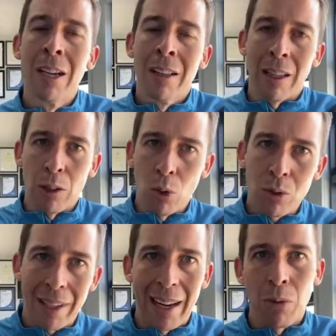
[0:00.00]
looked
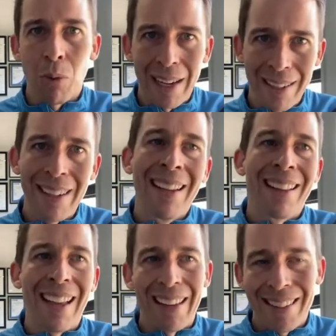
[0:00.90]
at when
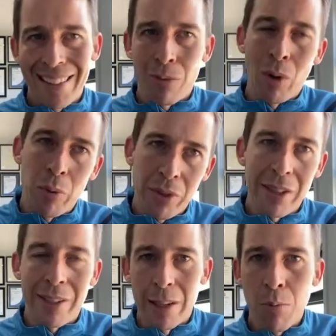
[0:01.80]
that wind
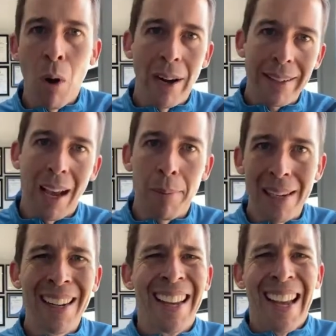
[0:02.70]
resistance might come in,
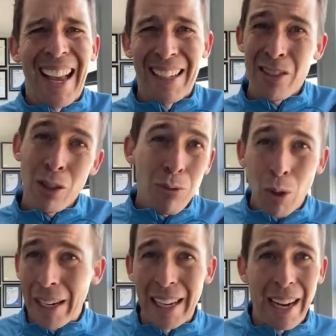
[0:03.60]
and it's sort of looking
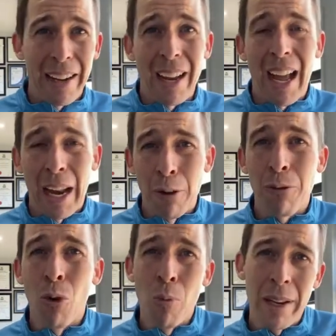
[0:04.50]
at under 4
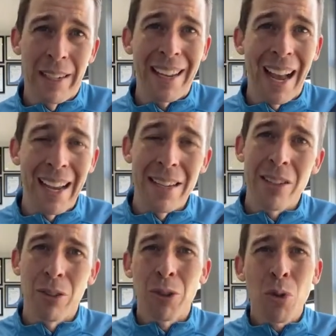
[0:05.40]
minute Ks. So if
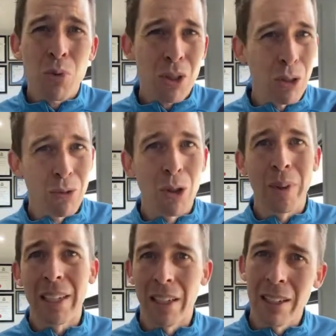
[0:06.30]
you're sort of doing
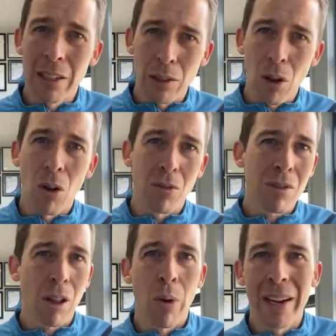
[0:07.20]
your long,
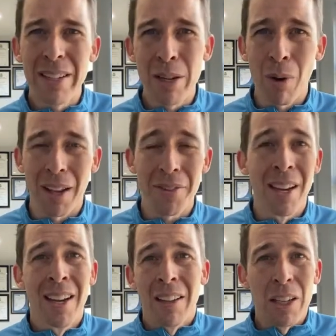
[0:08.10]
slow, easy runs,
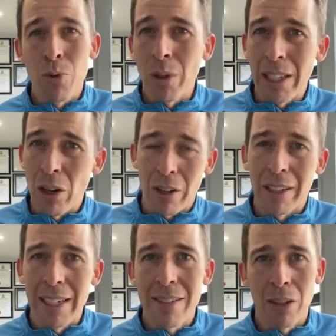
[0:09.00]
there's really not a need
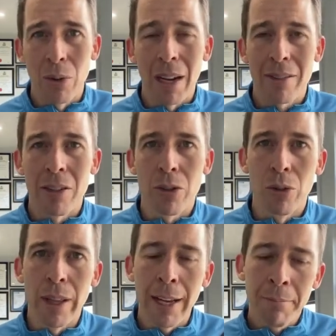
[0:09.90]
to do
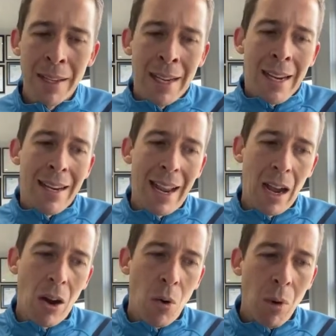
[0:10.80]
that. Now,
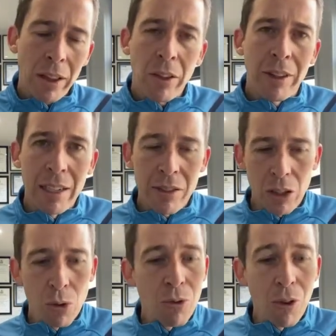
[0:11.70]
one of the things that you'll
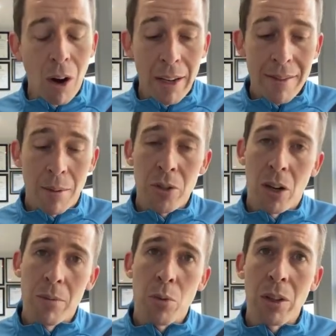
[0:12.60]
find sometimes
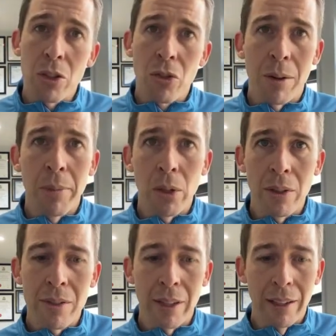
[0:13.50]
with a treadmill is
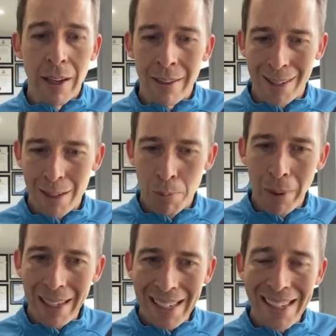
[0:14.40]
that the
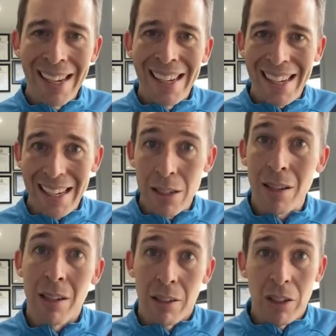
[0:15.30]
speed is,
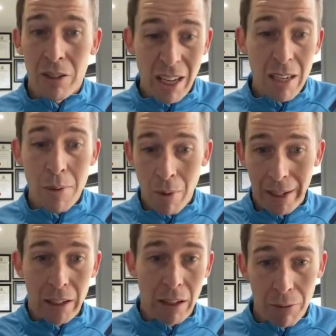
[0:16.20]
you tend to be running
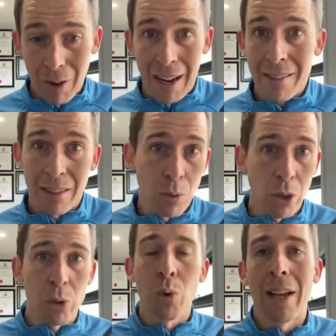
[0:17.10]
it faster than what you
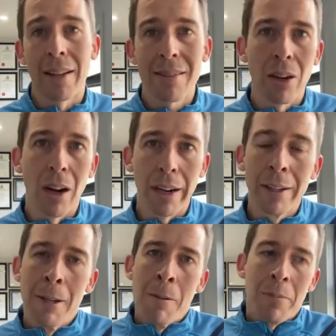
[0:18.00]
would outside.
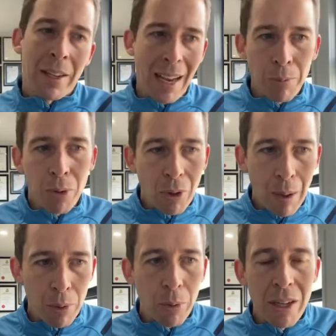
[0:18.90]
A couple of
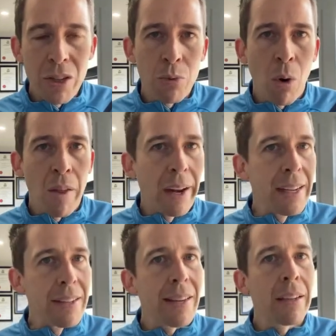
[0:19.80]
reasons why that is,
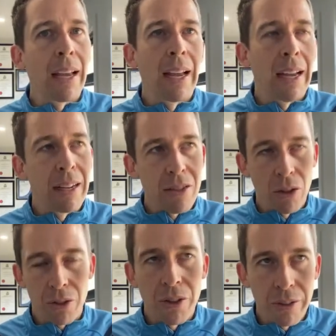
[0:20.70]
and it's not
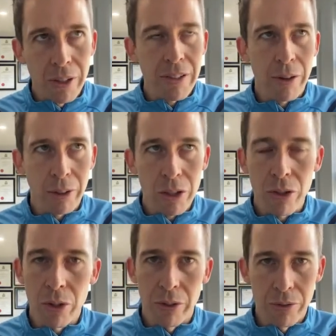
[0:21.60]
necessarily due
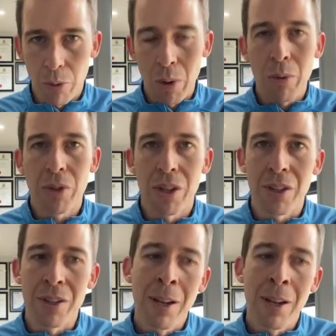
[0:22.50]
to wind resistance.